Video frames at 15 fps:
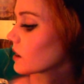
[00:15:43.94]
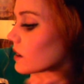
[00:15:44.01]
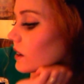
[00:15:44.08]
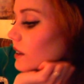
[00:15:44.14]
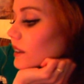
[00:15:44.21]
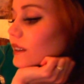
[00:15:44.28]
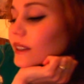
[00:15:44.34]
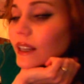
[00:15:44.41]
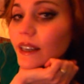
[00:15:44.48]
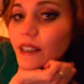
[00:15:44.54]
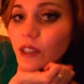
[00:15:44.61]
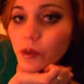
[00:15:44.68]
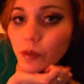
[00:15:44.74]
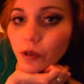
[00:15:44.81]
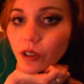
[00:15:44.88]
It lays
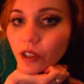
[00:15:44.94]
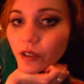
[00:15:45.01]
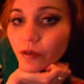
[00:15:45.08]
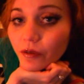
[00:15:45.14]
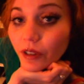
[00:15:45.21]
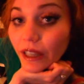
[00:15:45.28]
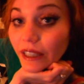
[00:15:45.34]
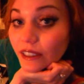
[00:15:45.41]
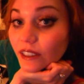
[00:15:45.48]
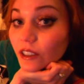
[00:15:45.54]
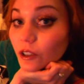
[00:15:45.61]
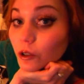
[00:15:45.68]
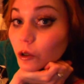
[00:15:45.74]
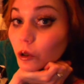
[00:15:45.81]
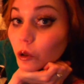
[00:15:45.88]
pretty flat in
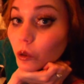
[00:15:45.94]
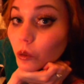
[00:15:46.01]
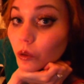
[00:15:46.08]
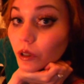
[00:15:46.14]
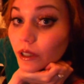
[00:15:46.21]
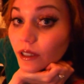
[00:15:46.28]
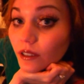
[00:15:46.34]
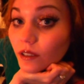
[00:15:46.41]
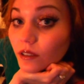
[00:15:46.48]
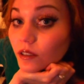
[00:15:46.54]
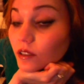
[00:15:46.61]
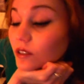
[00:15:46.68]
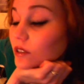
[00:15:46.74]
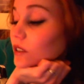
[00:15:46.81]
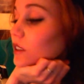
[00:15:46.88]
your clothing,
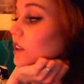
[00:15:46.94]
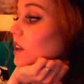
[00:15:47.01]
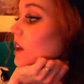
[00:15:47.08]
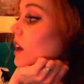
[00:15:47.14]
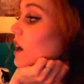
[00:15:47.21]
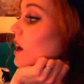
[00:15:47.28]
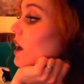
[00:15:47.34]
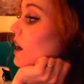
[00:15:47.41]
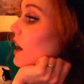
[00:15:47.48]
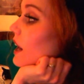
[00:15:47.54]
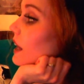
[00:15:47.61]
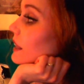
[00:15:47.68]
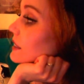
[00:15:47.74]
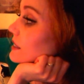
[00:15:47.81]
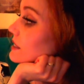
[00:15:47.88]

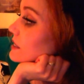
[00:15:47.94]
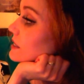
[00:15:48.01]
and